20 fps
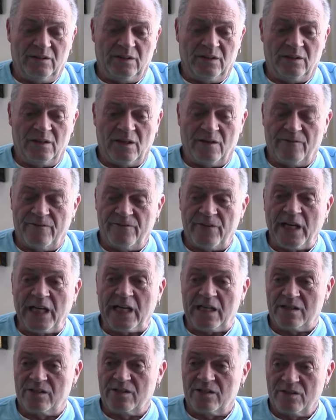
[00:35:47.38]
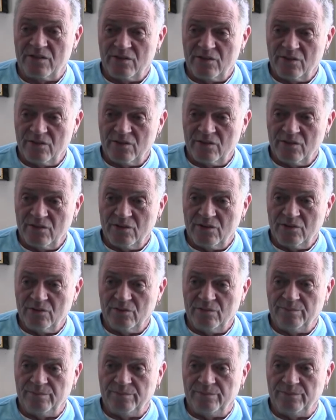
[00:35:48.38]
in our face.
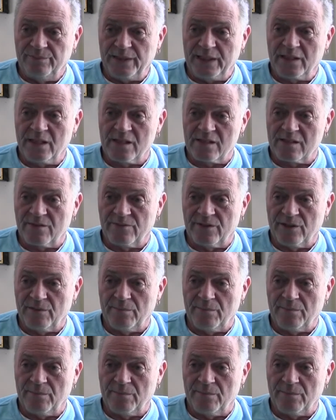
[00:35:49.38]
Because was